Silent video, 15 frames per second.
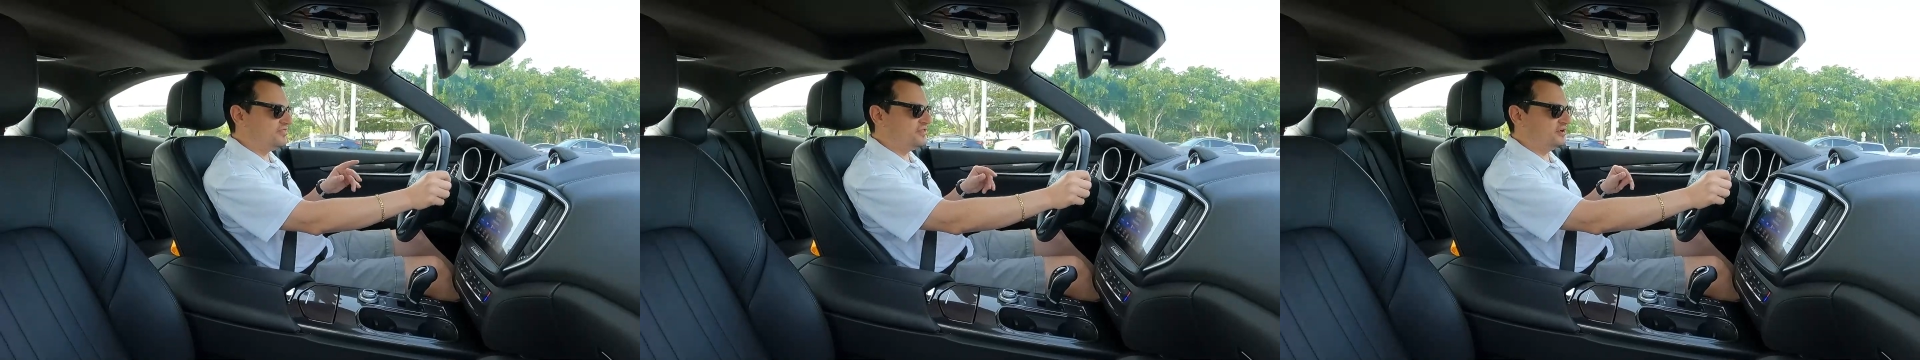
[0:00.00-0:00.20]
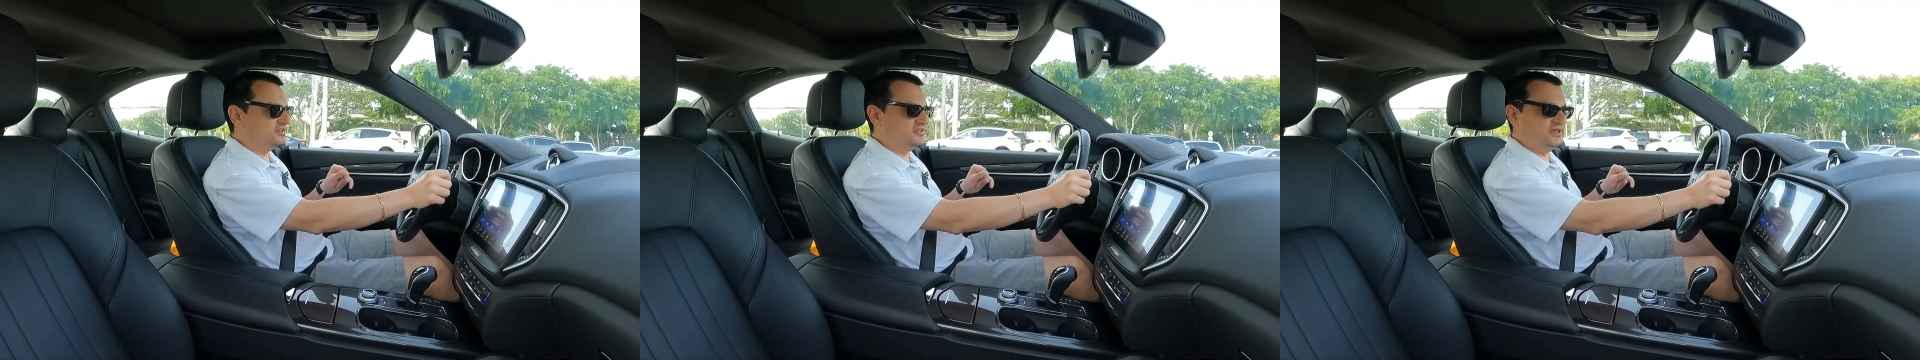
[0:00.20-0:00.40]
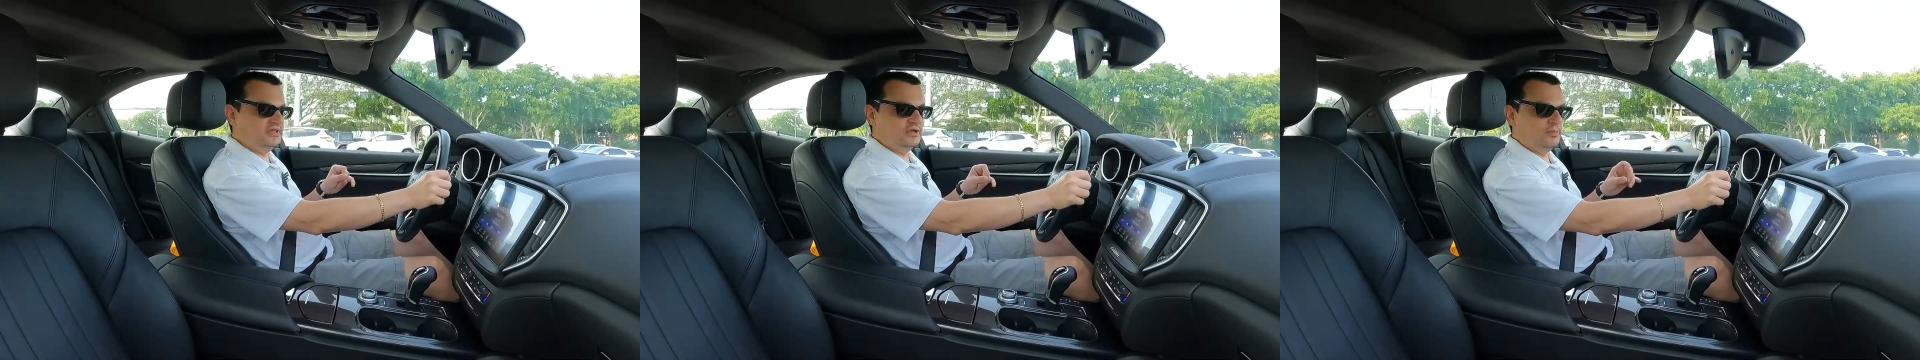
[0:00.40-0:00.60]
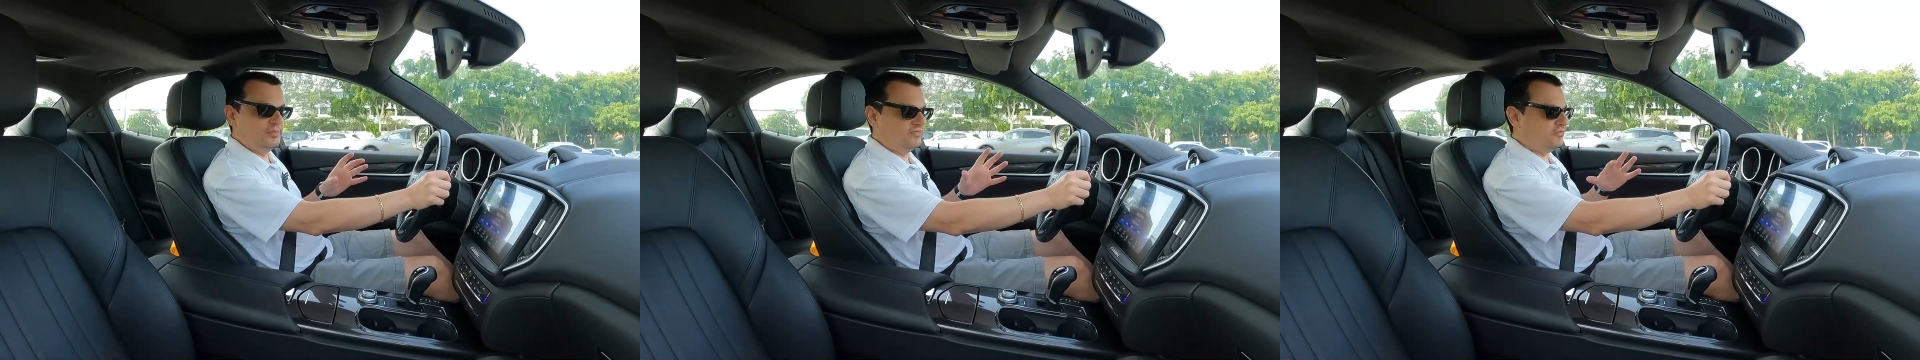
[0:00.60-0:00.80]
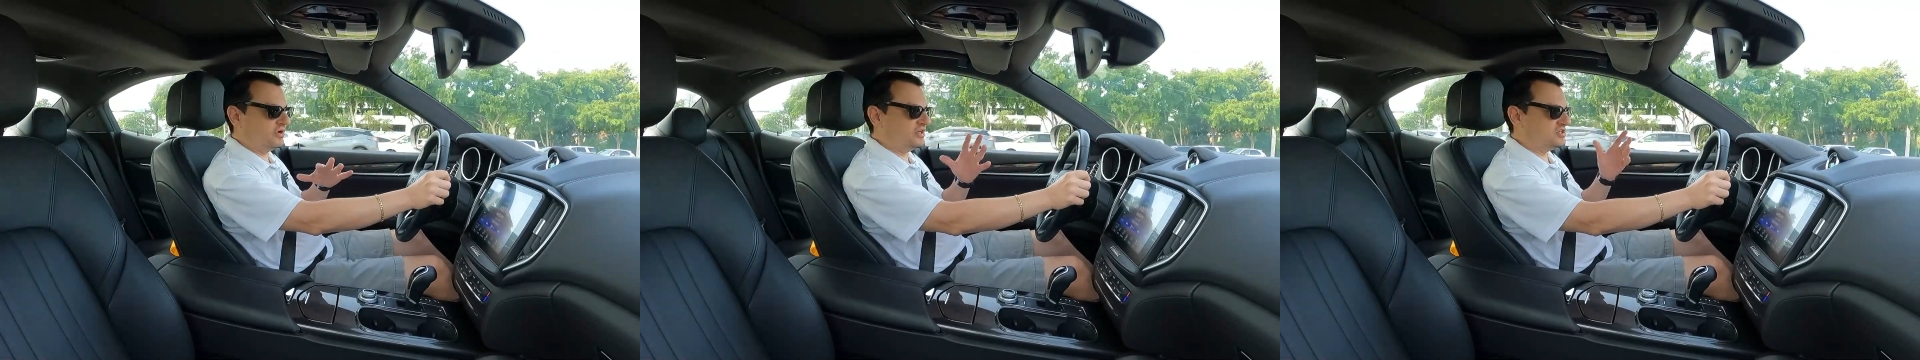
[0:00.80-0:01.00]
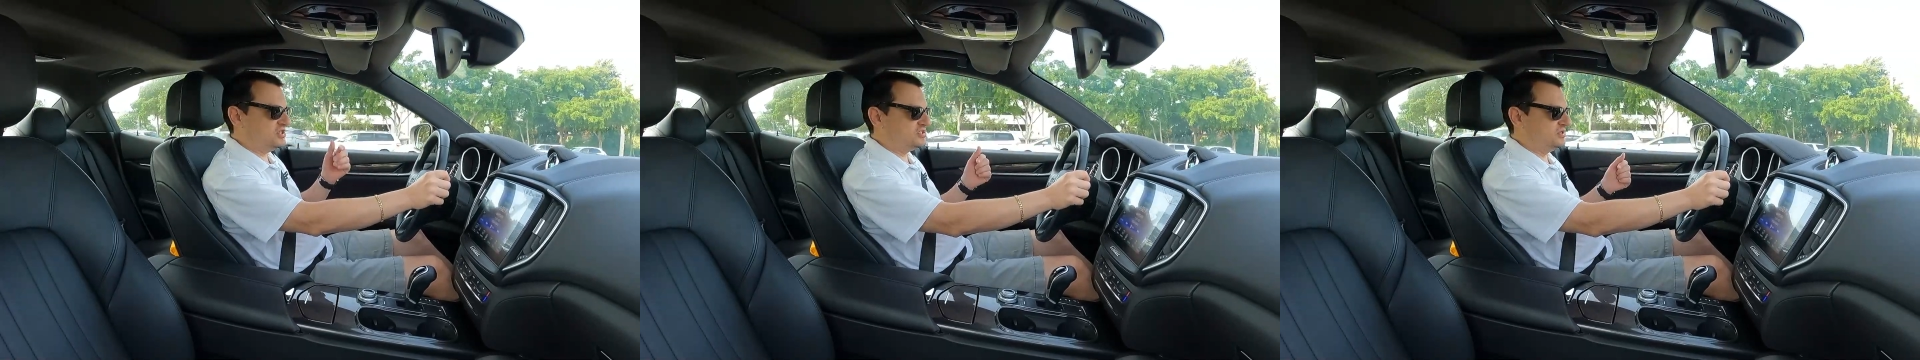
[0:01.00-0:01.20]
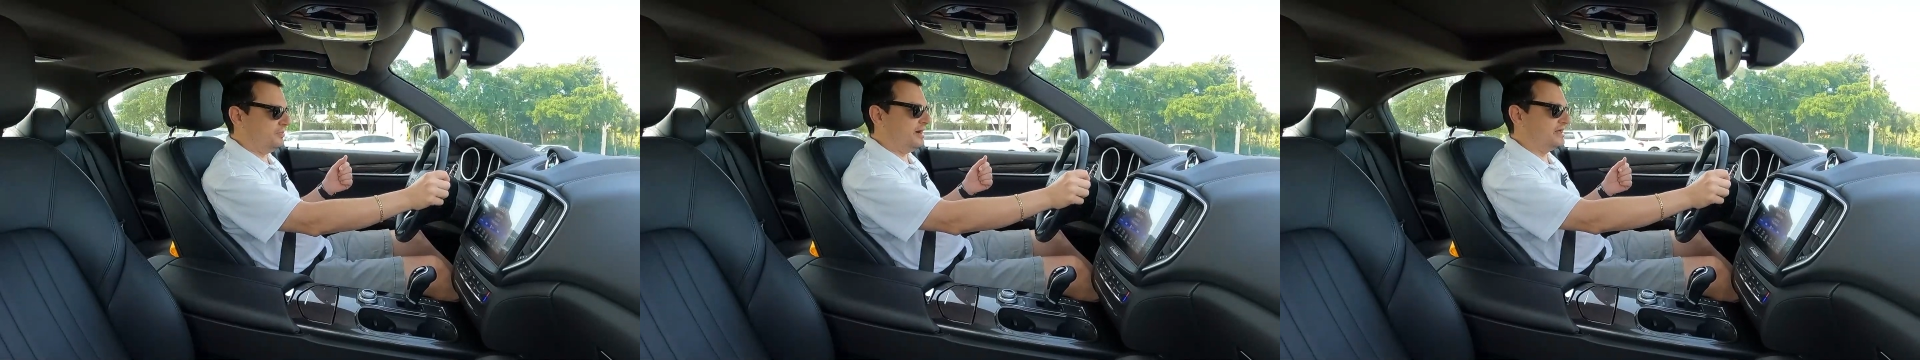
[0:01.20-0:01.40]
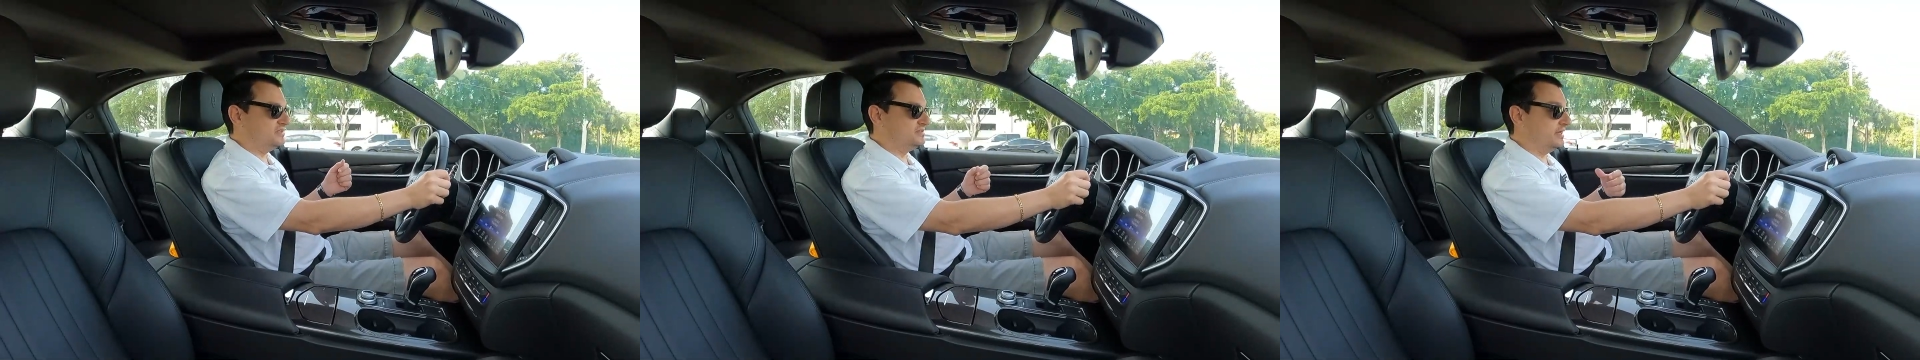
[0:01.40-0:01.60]
13, you know, before they changed the
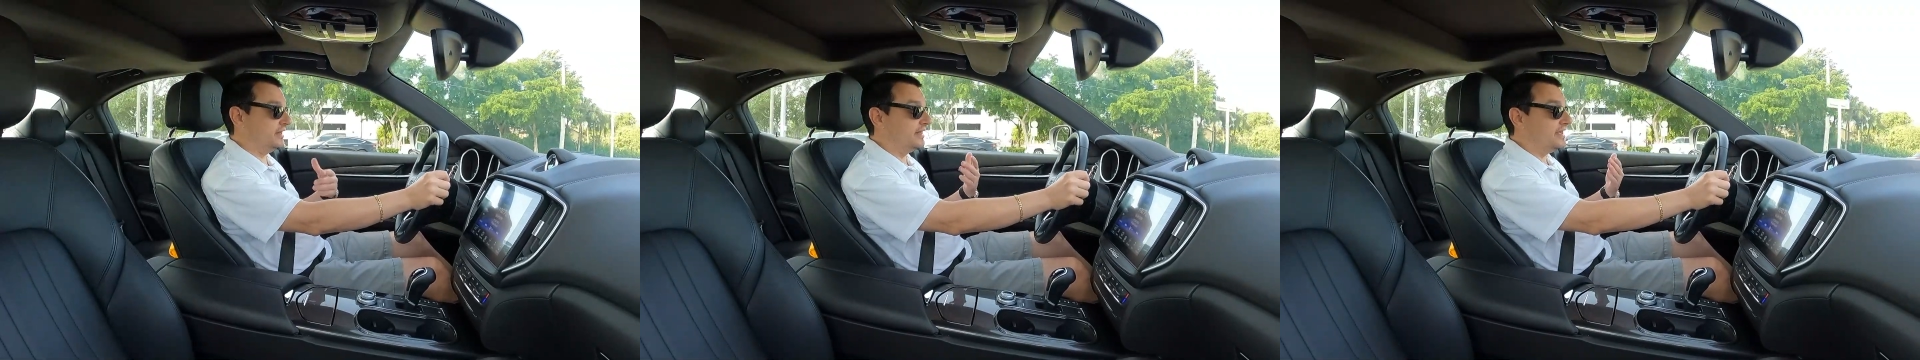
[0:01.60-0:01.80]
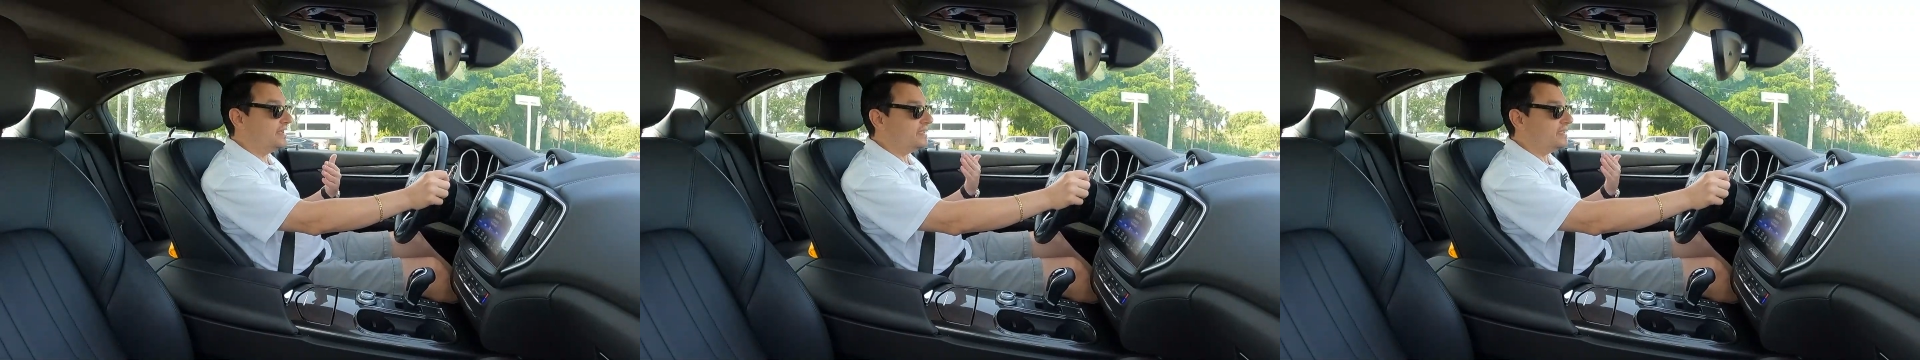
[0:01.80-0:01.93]
body style,